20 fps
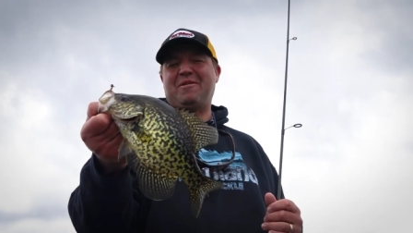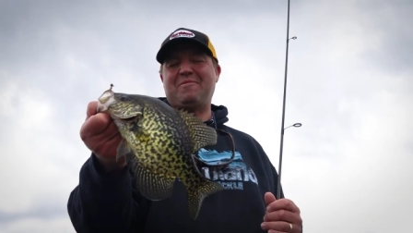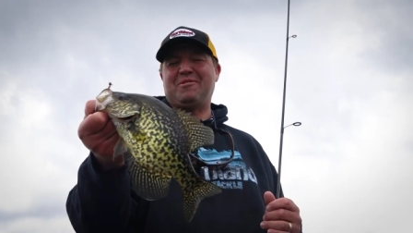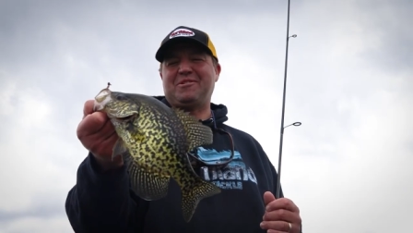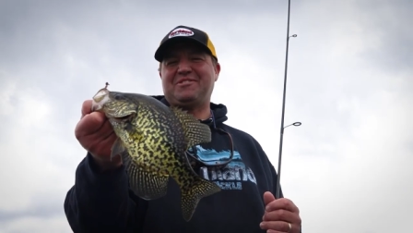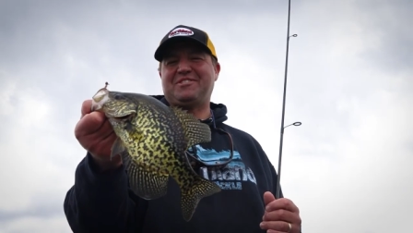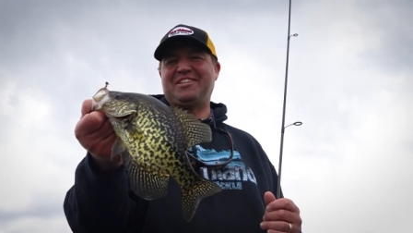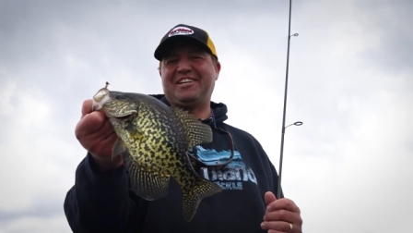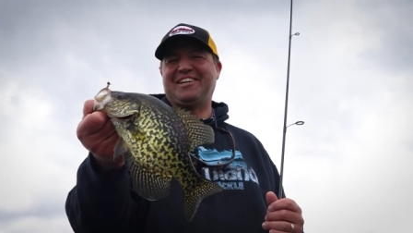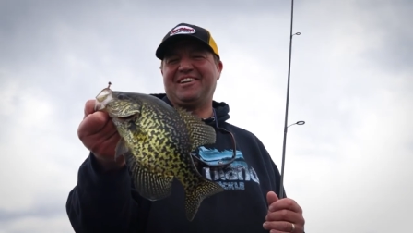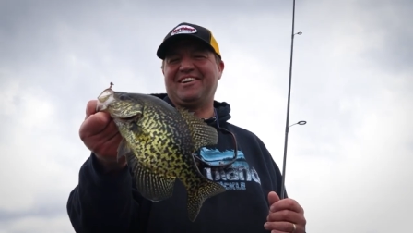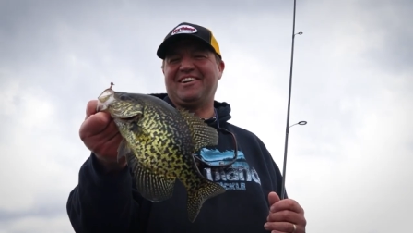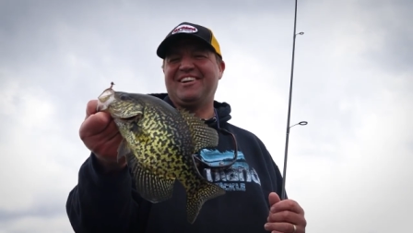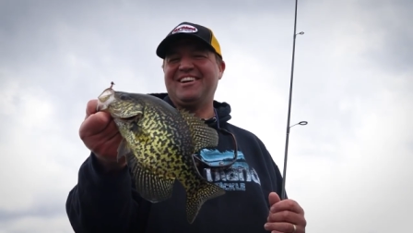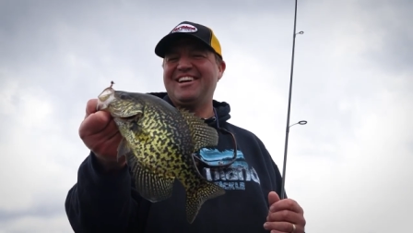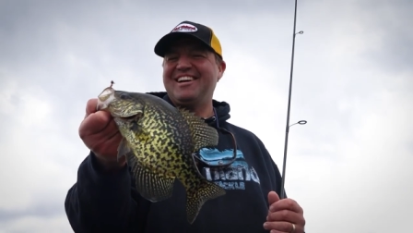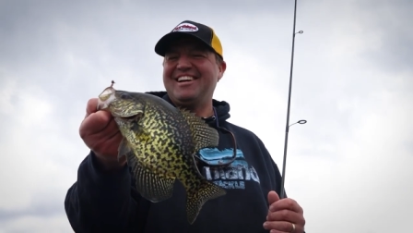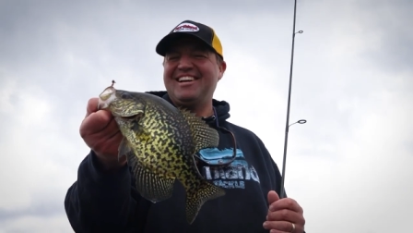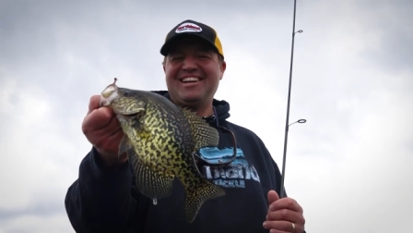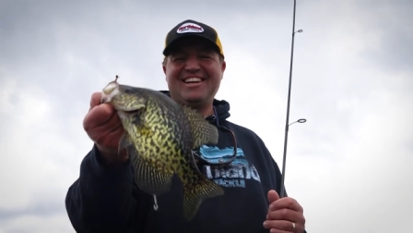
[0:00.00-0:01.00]
almost here.
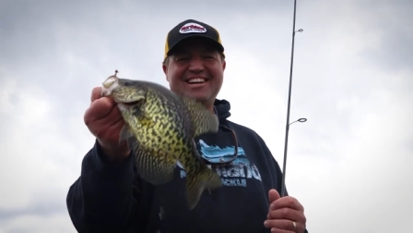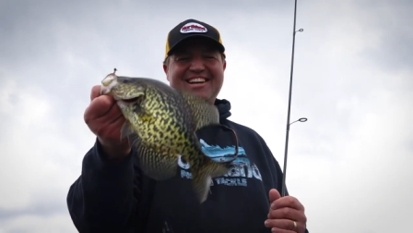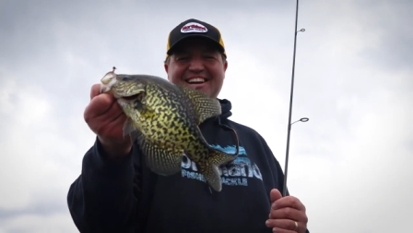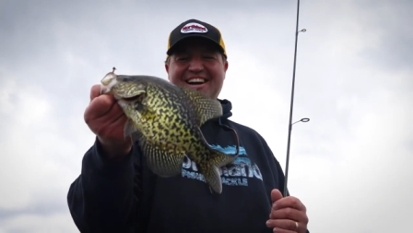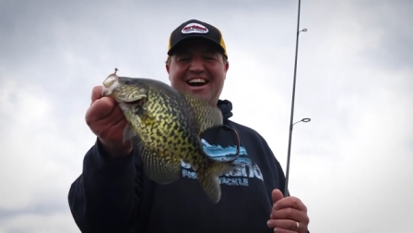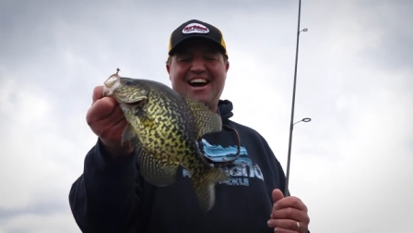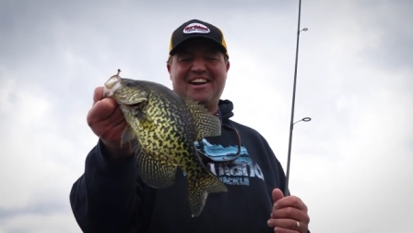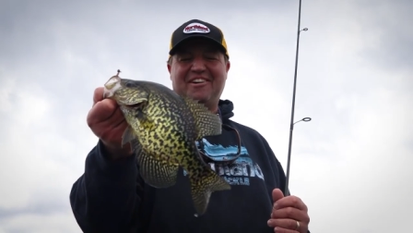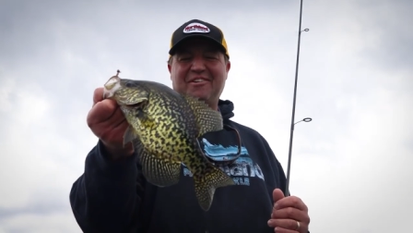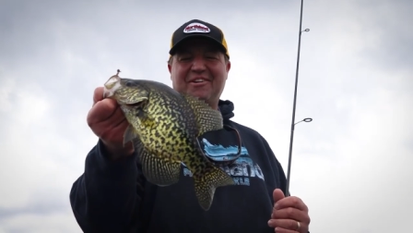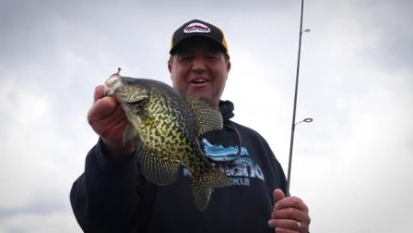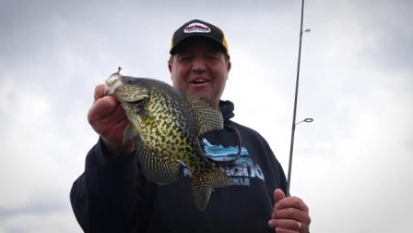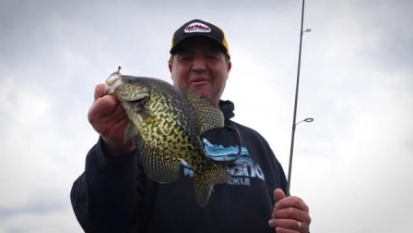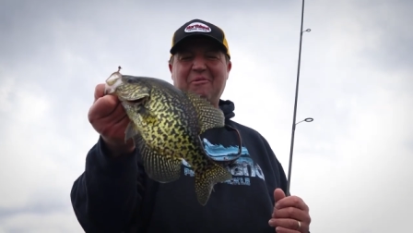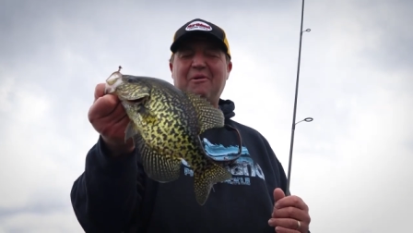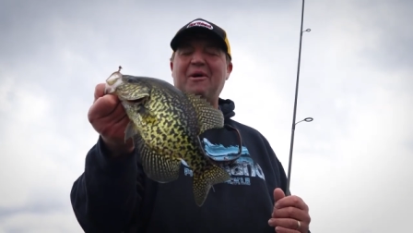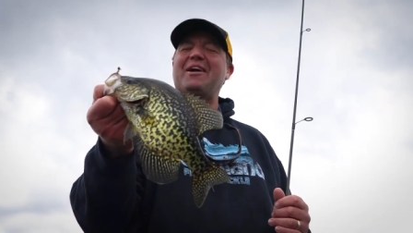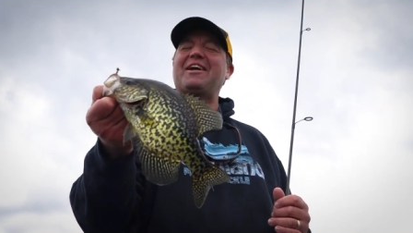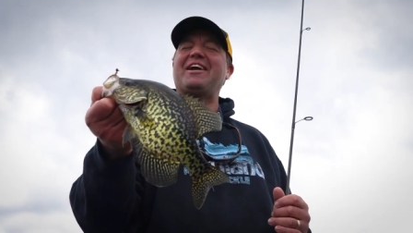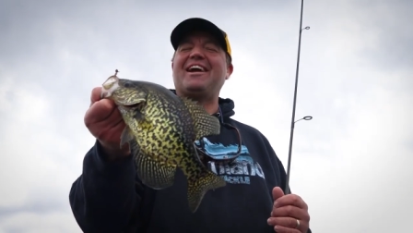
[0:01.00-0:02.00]
I don't care
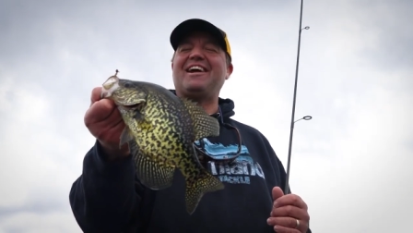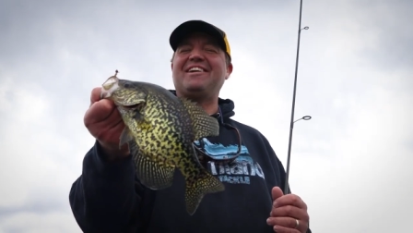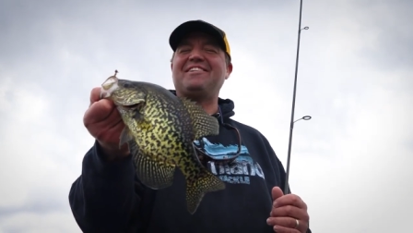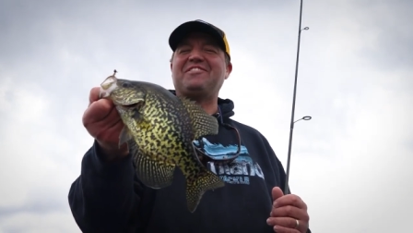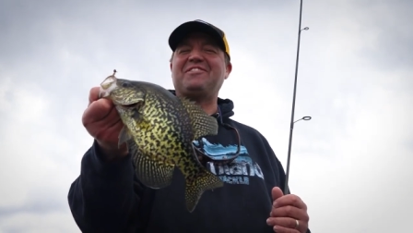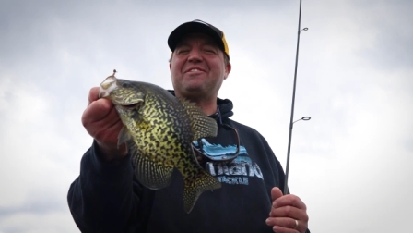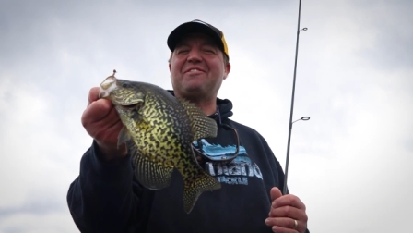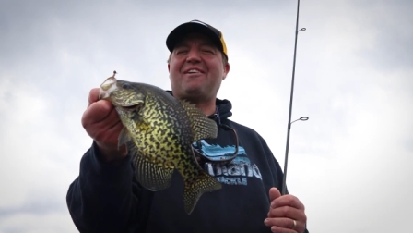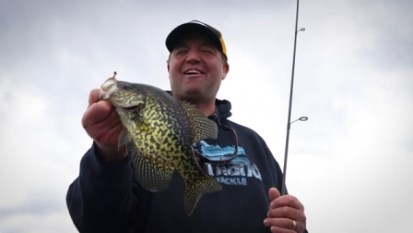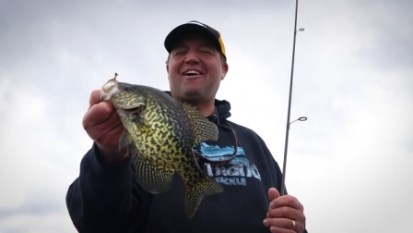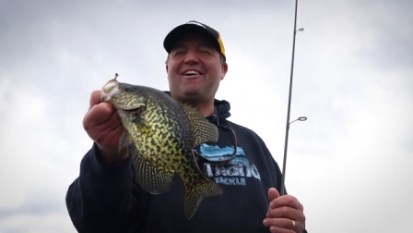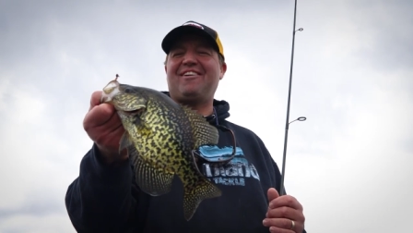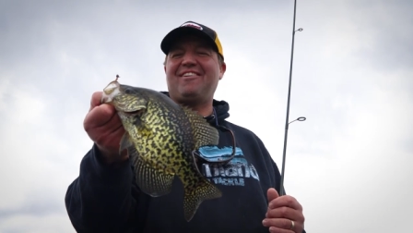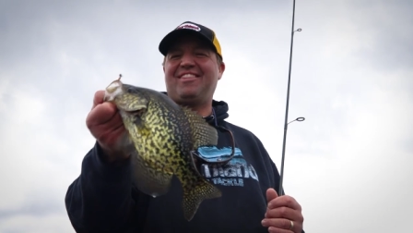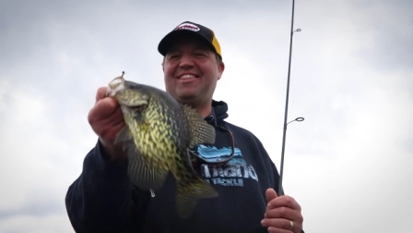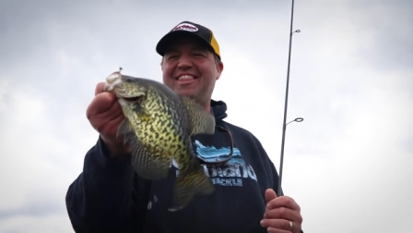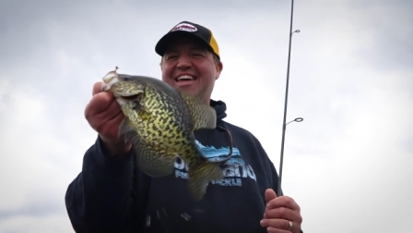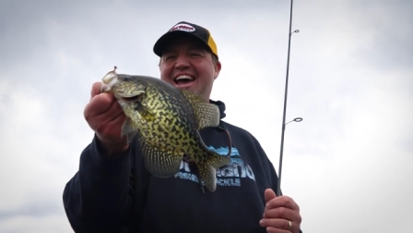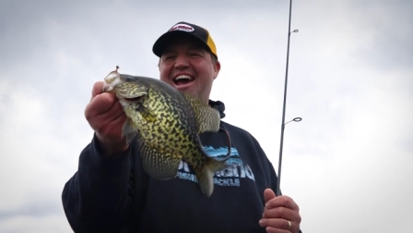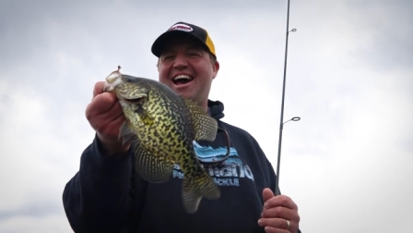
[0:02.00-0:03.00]
what age you are,
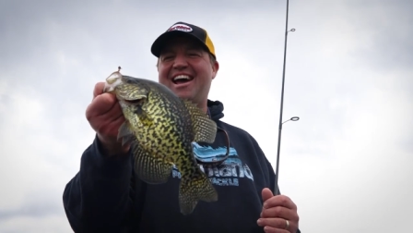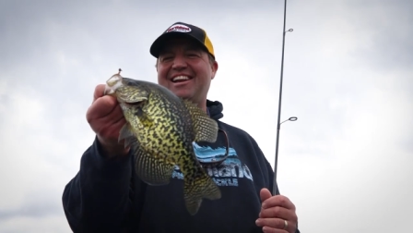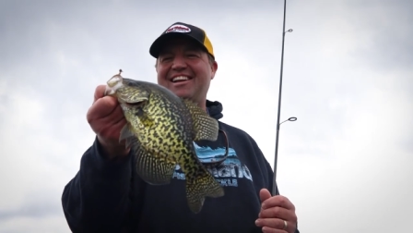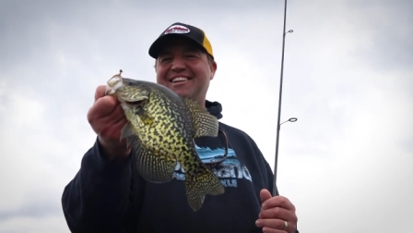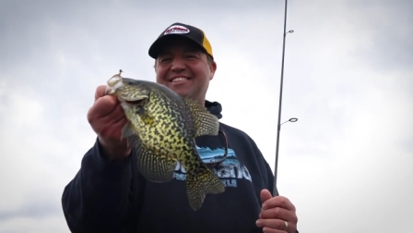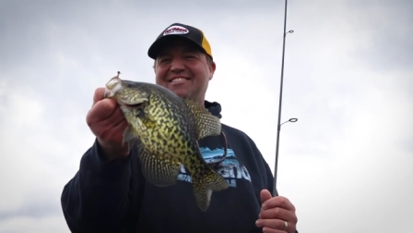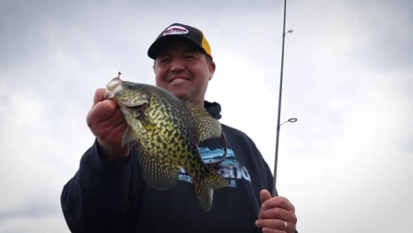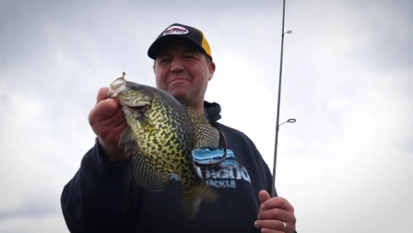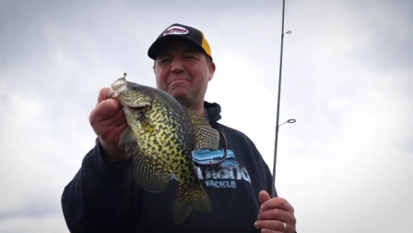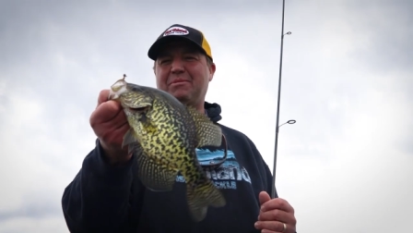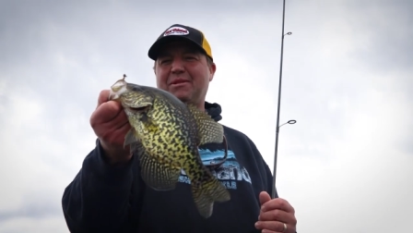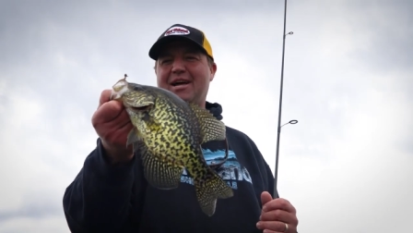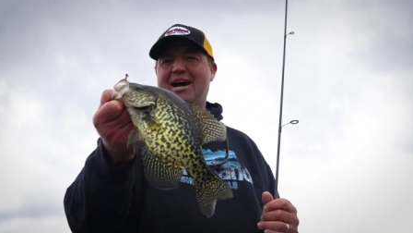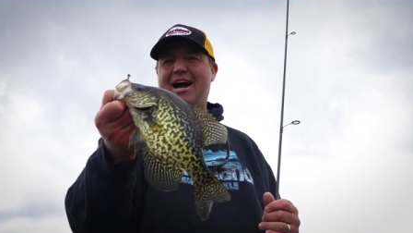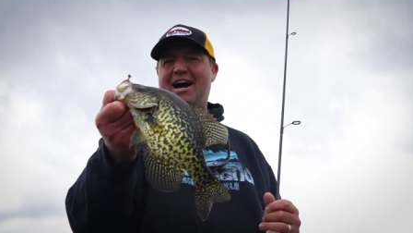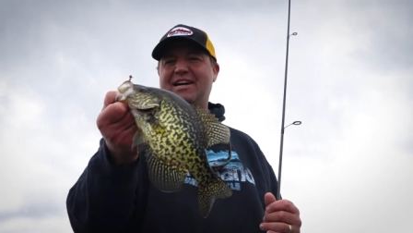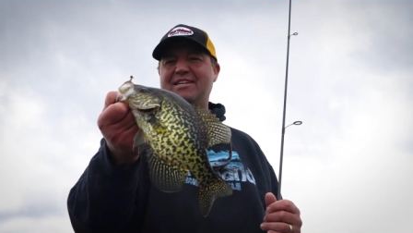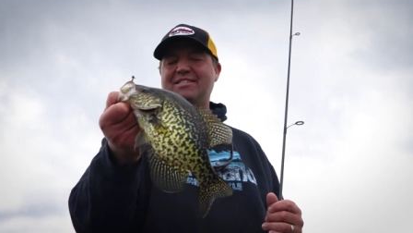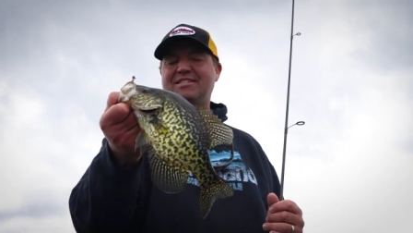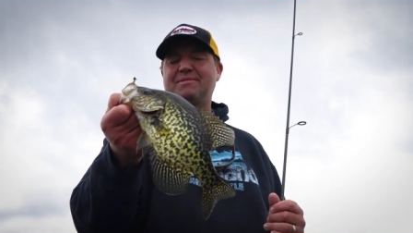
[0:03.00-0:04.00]
that is a
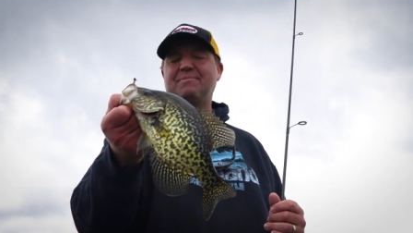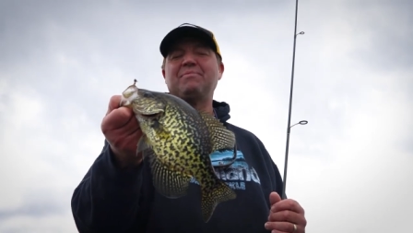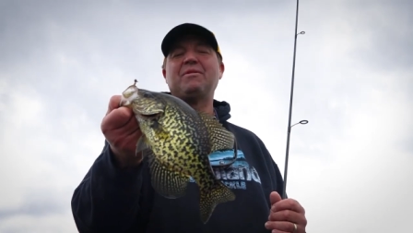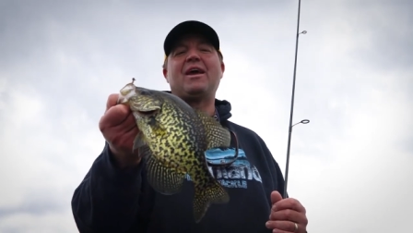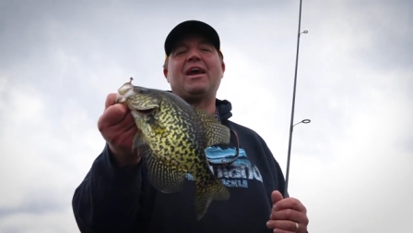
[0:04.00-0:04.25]
blast.